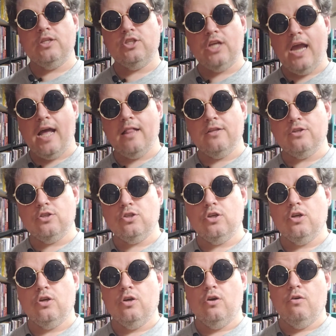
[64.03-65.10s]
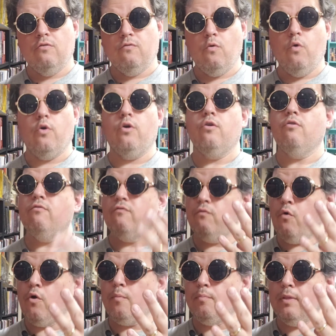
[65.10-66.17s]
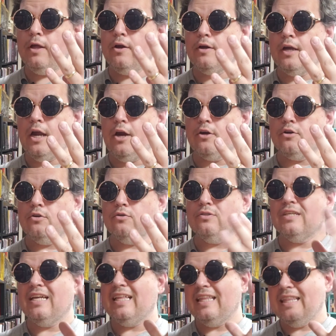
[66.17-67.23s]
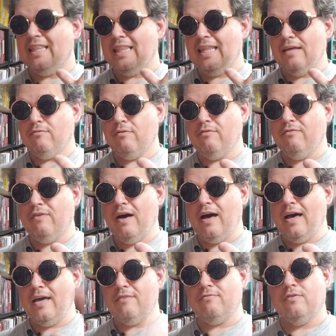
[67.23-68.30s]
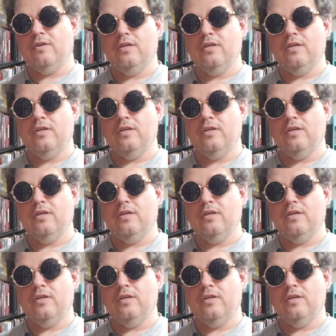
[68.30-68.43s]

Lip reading: a challenge for 4 player characters level 5.